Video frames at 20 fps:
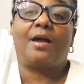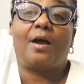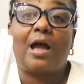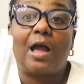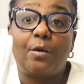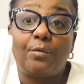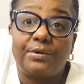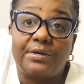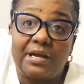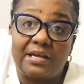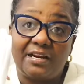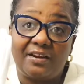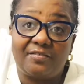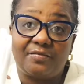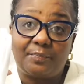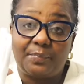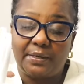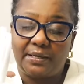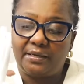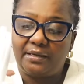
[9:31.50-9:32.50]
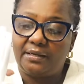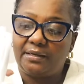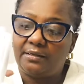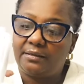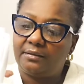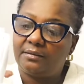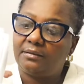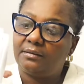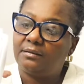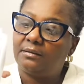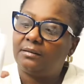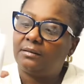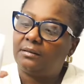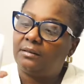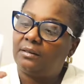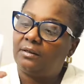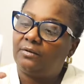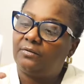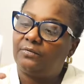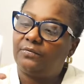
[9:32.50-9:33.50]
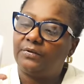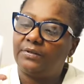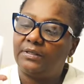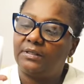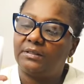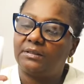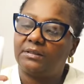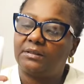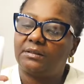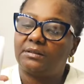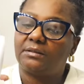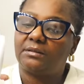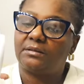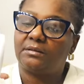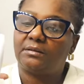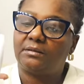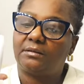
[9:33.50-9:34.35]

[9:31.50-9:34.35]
Now, I would not have paid for this.